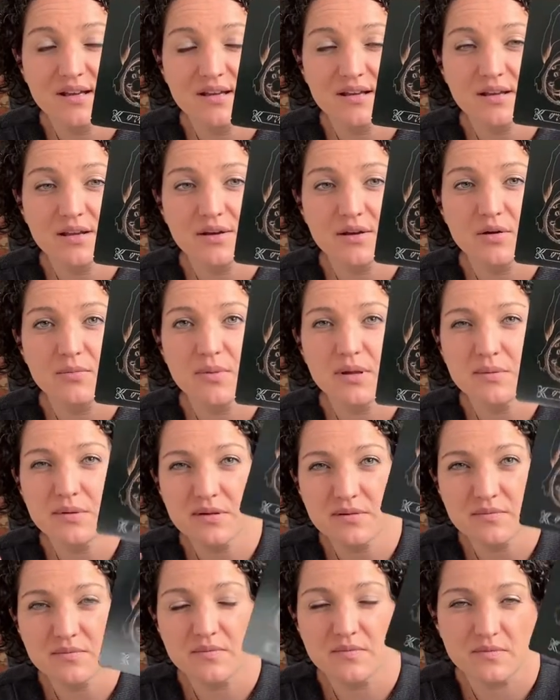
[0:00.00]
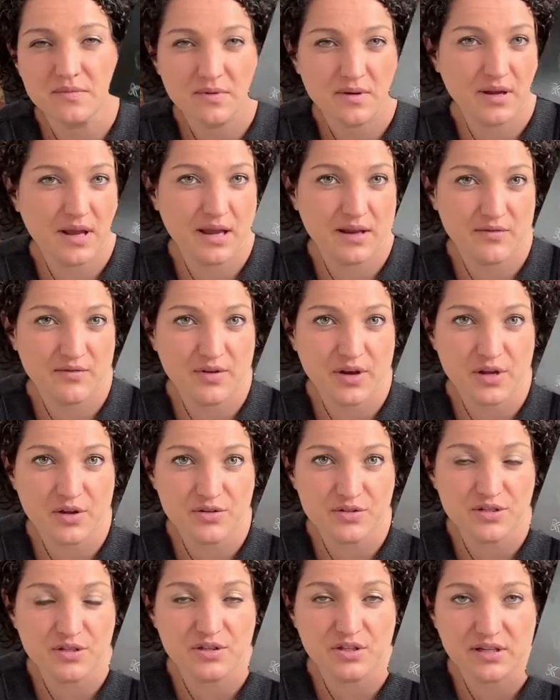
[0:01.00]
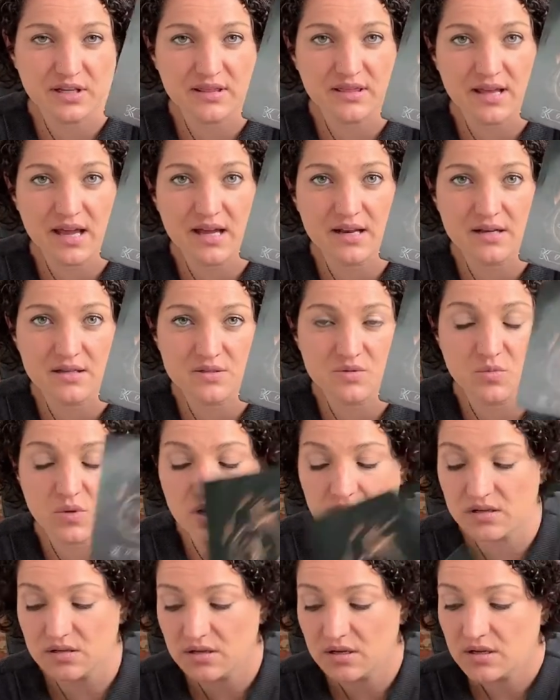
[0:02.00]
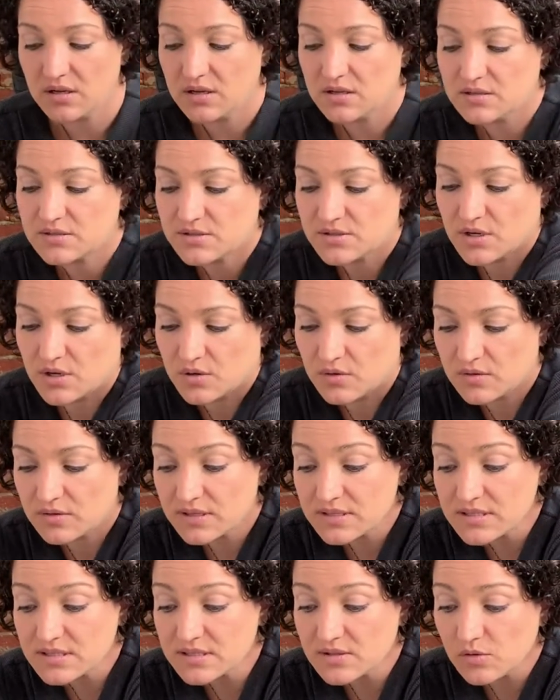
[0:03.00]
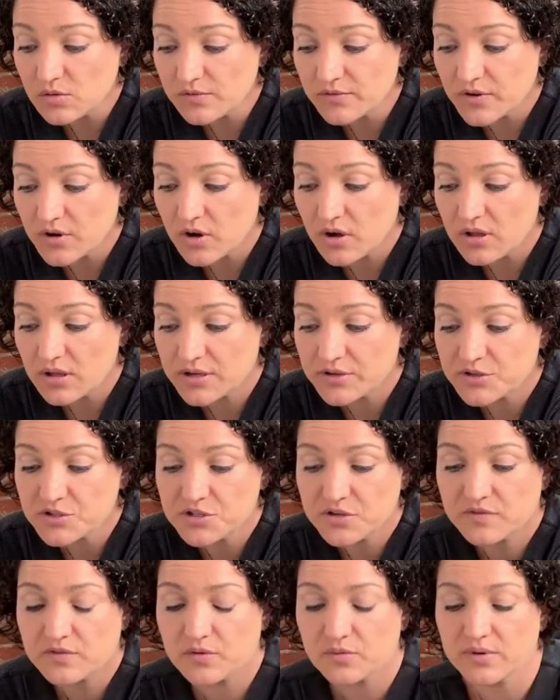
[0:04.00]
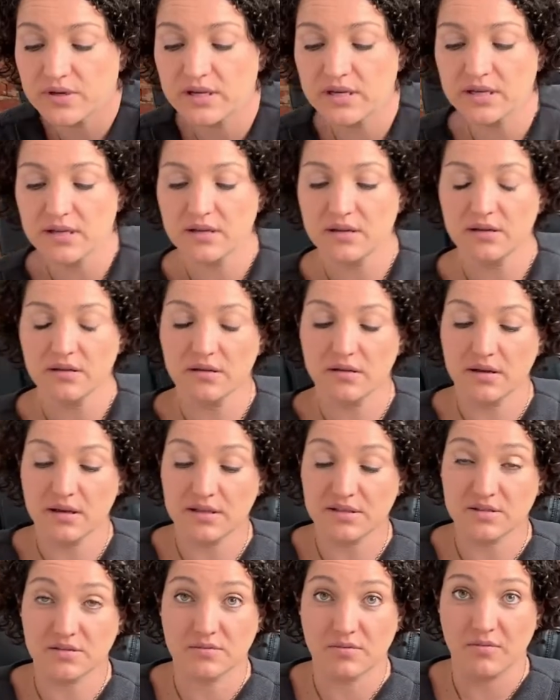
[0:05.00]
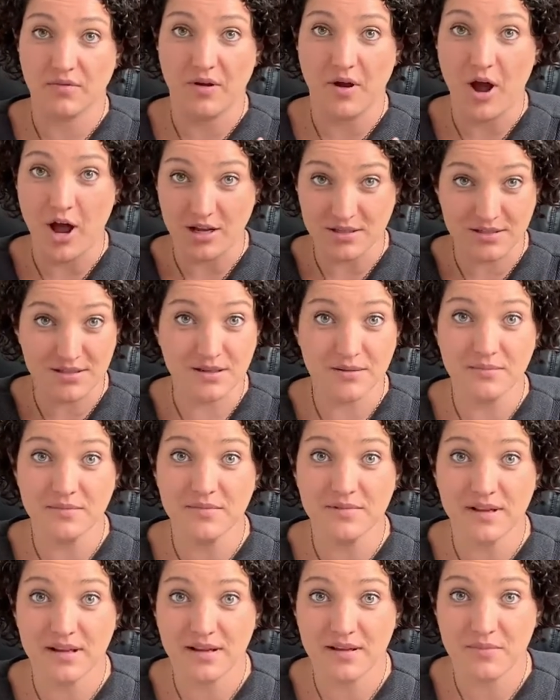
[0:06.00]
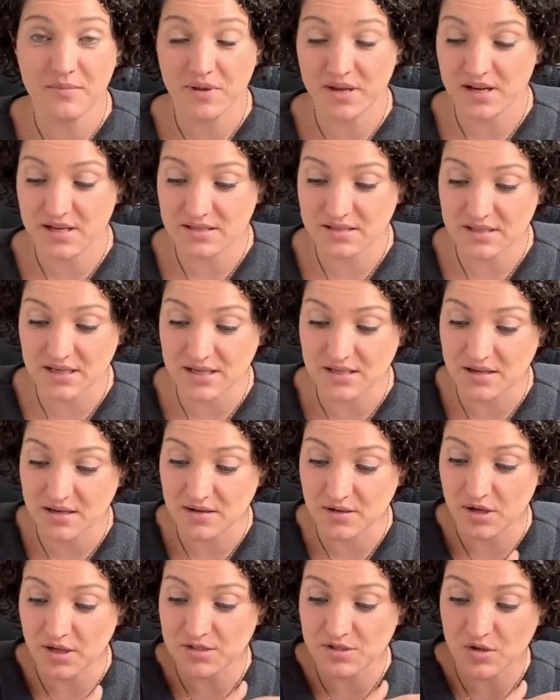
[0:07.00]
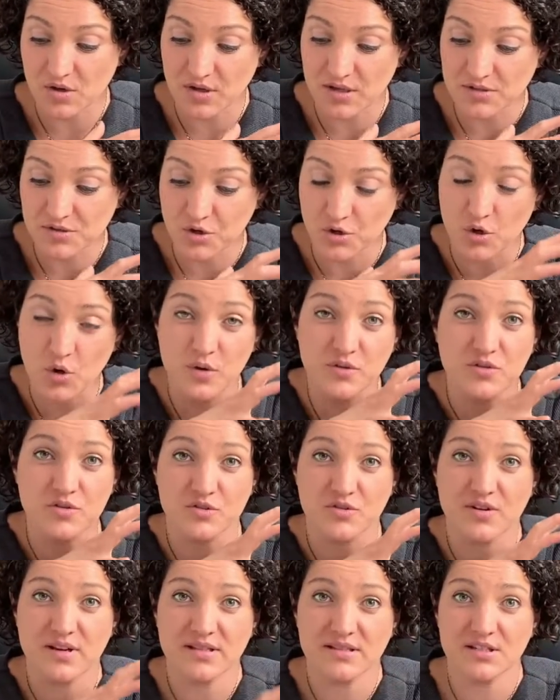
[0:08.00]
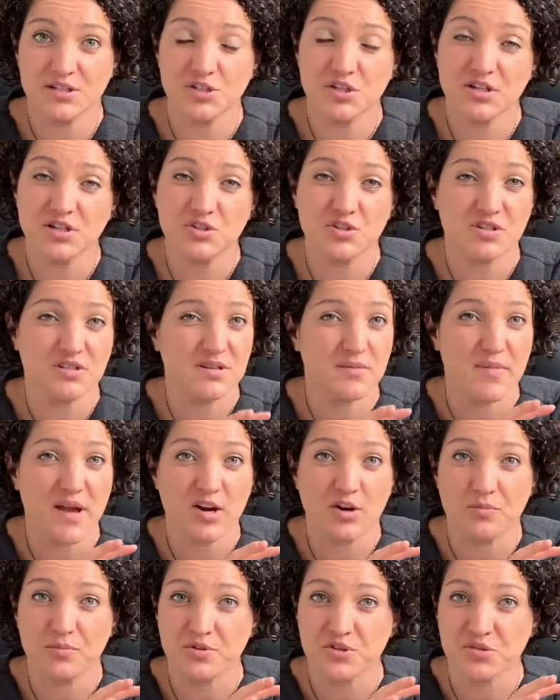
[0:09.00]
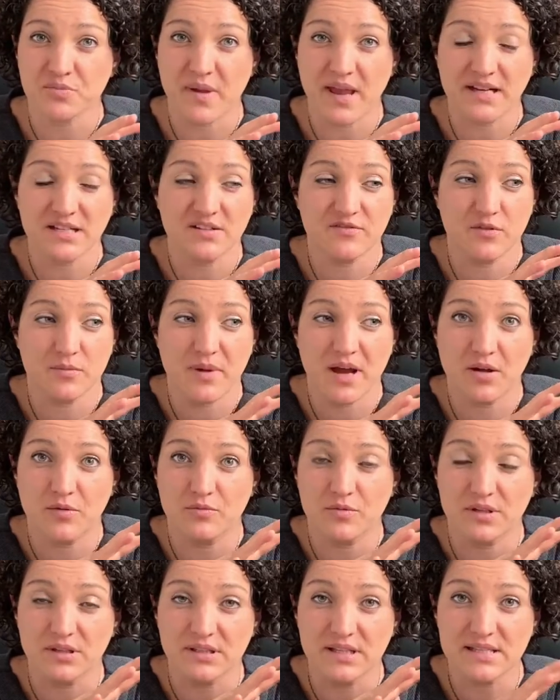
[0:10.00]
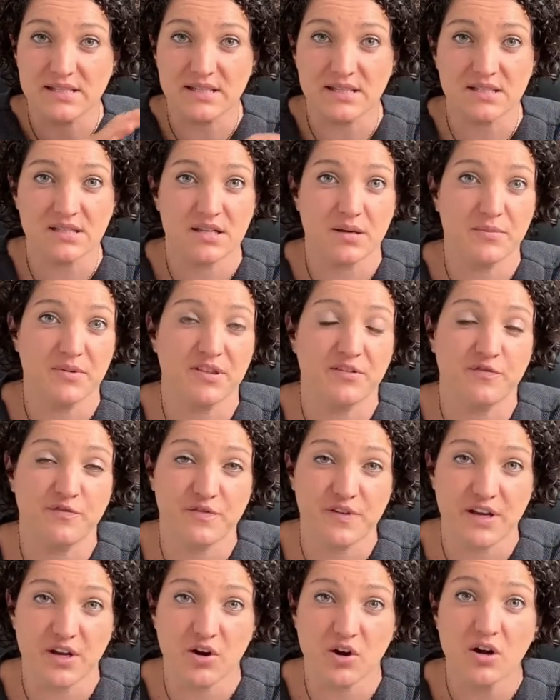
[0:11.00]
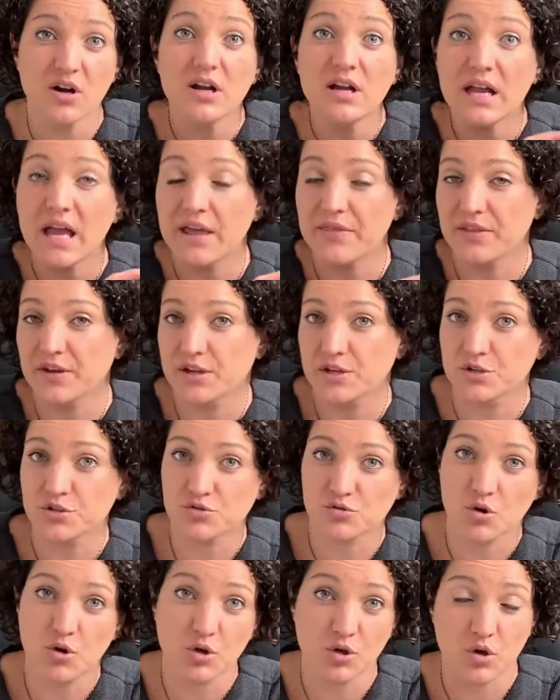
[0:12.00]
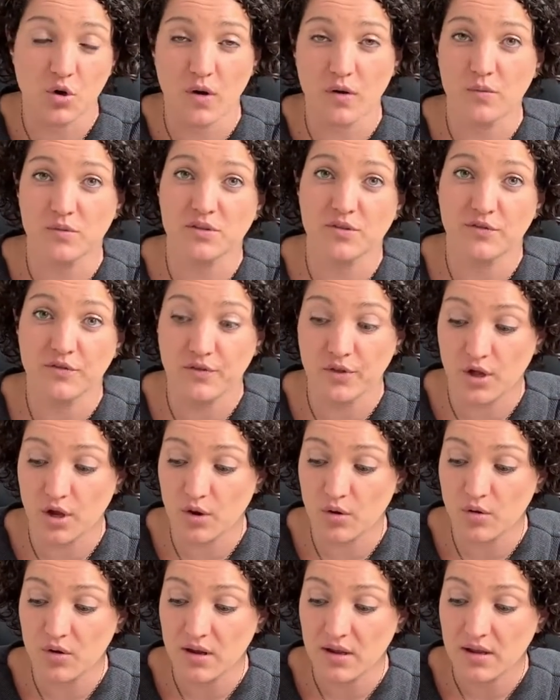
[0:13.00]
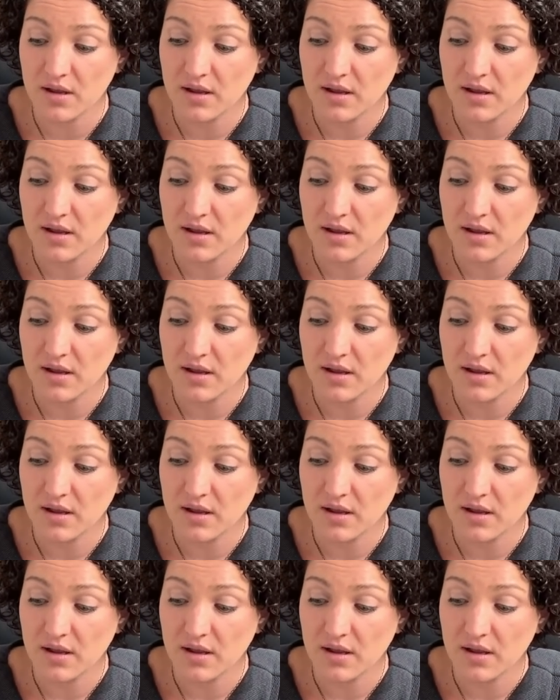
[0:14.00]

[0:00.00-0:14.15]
You know, maybe I invite you to look at that as well. So this is the overall energy of the reading. It's awesome because it's you're going through this transition. It's just a matter of perspective about releasing some of the fear and the control and going with the flow,